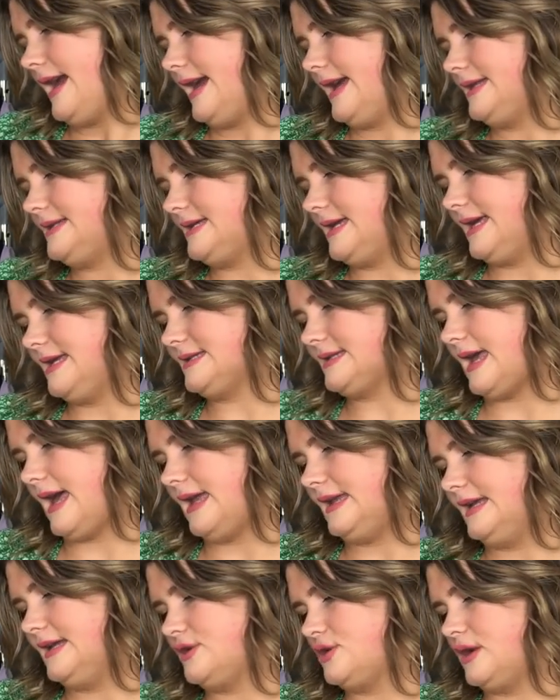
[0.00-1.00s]
It is
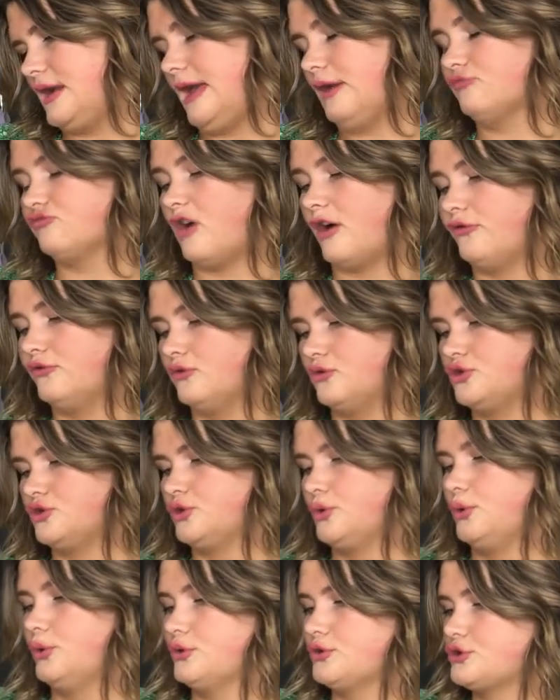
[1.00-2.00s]
literally ruffle
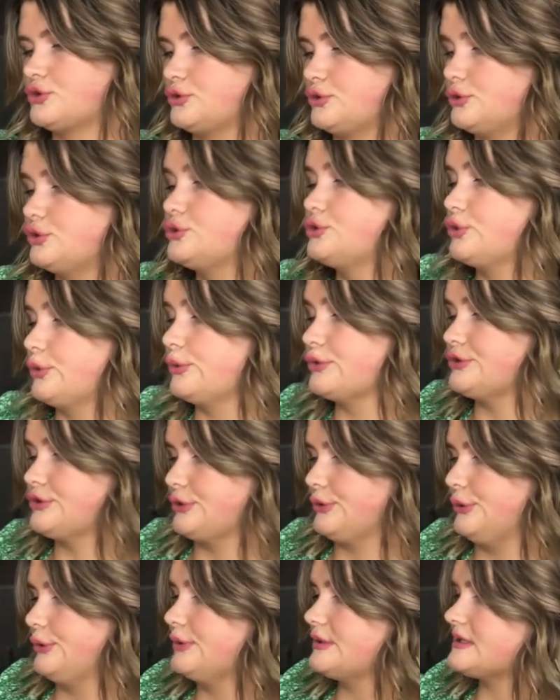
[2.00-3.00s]
shorts short
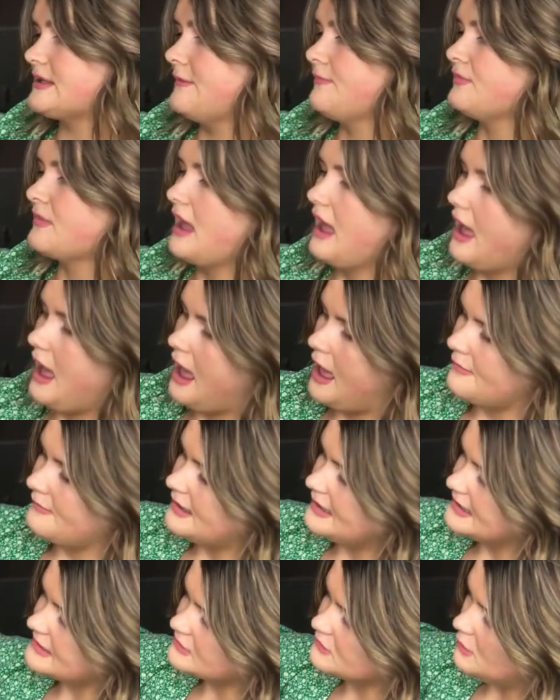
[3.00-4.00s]
skirts, um,
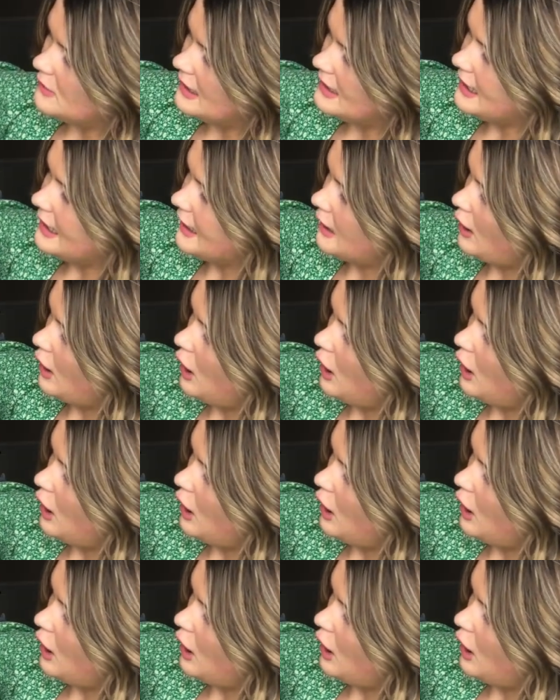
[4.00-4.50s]
and it's quite like